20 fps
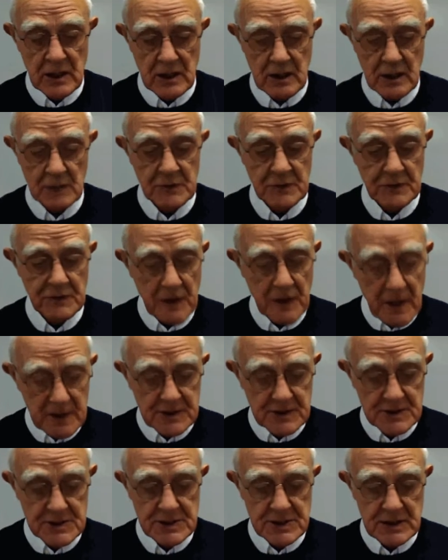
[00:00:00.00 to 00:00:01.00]
and prefer
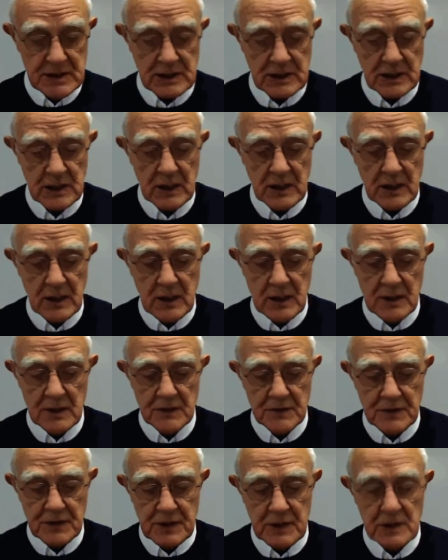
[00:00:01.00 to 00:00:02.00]
to see, the
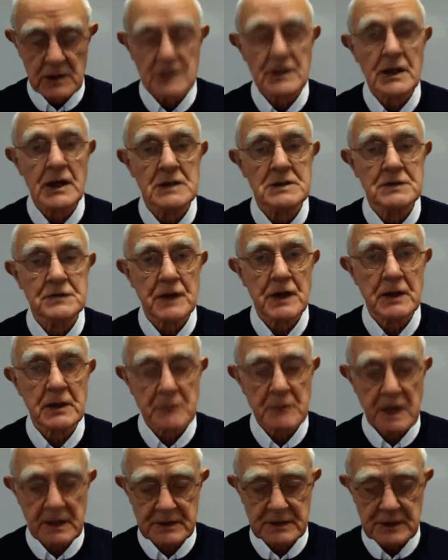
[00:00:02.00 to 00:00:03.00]
field as
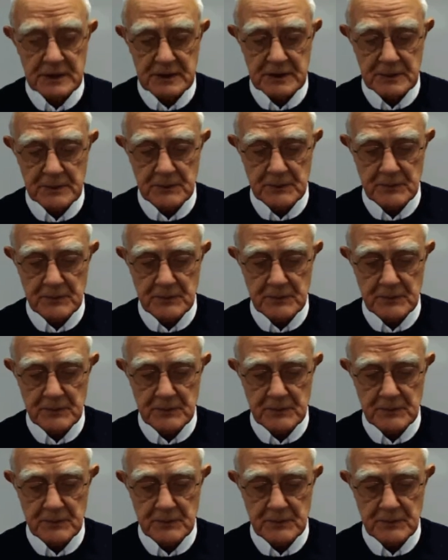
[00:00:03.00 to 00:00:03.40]
fragmented.